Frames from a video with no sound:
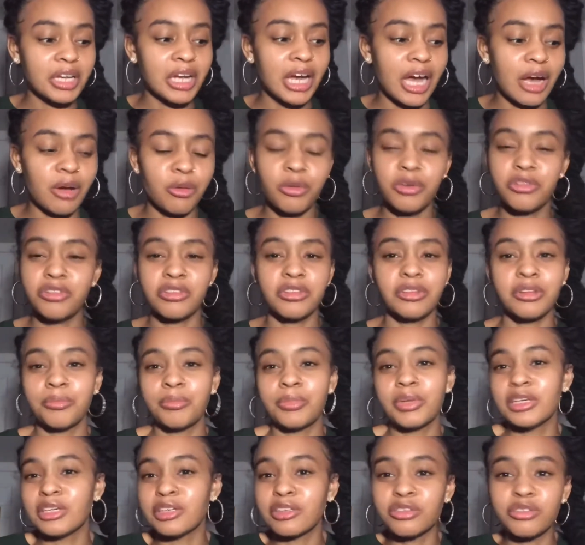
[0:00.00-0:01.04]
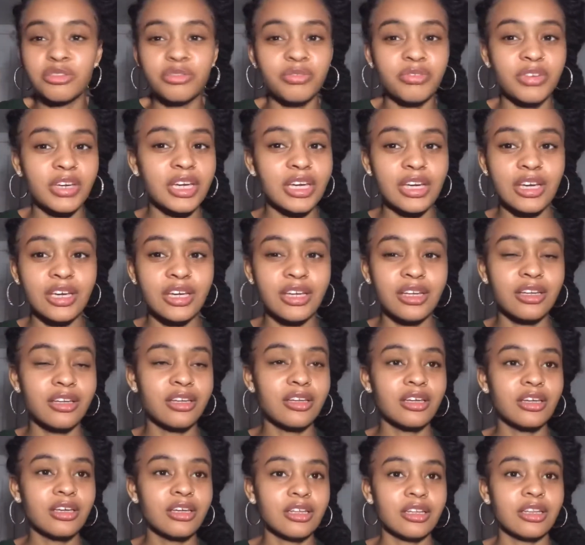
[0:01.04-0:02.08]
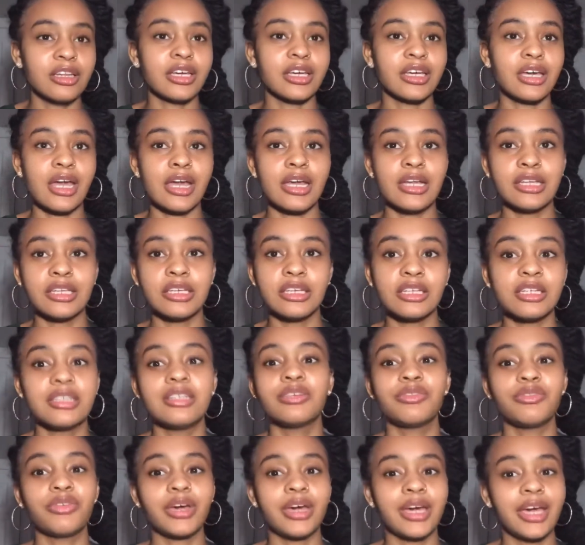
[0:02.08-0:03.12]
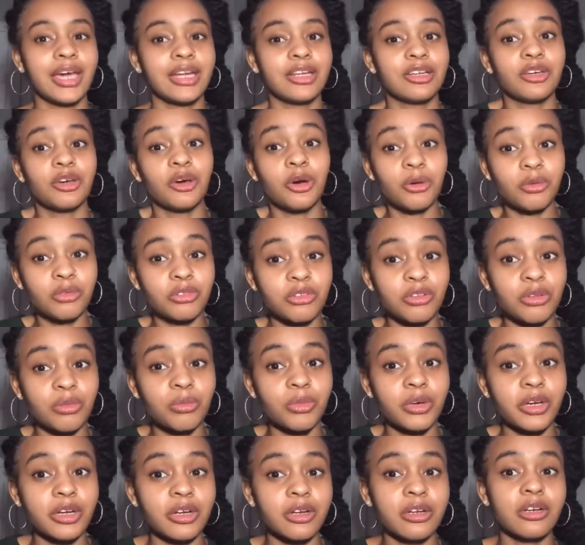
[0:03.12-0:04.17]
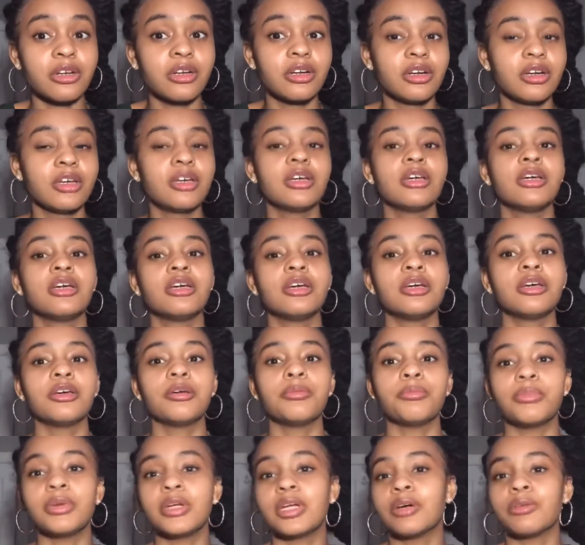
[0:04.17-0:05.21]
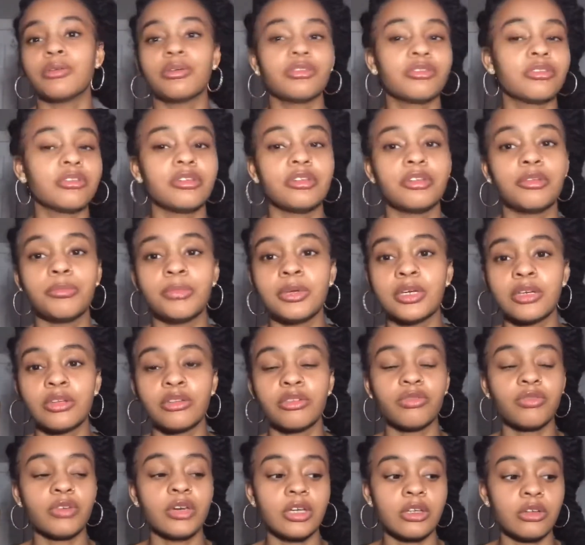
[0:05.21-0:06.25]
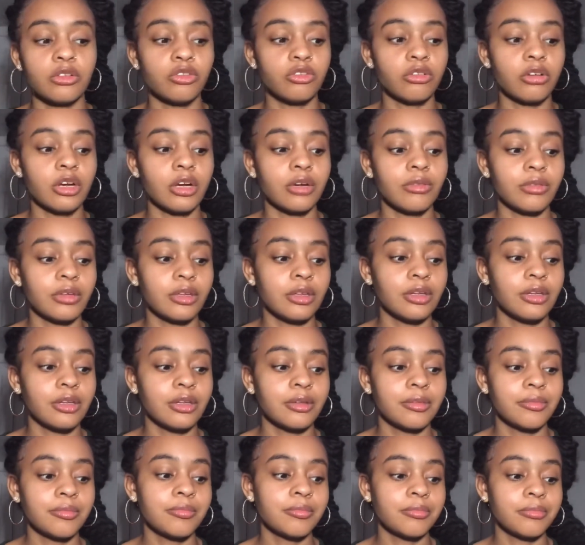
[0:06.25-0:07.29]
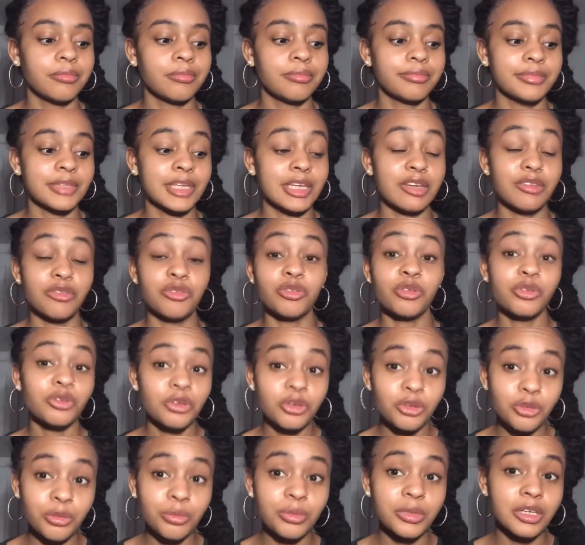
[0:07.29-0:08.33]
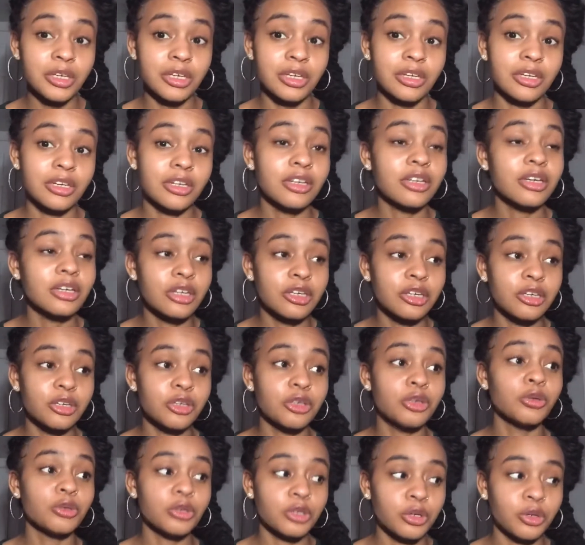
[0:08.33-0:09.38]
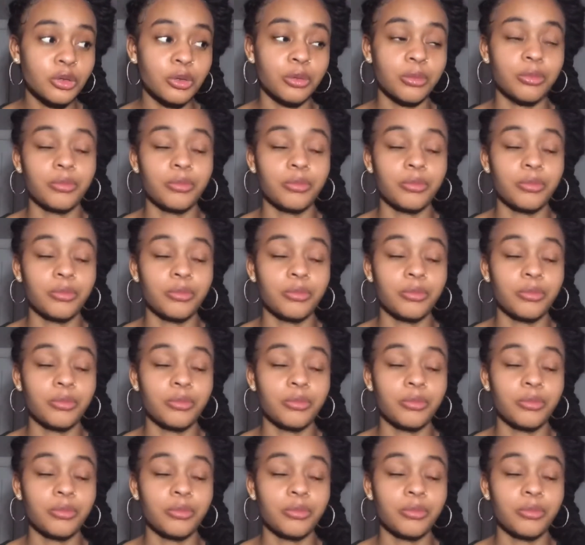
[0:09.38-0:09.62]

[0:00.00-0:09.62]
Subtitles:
I wasn't the biggest fan. Like, I did it if I had to go somewhere, but I wasn't the biggest fan of driving. If you know me, you know.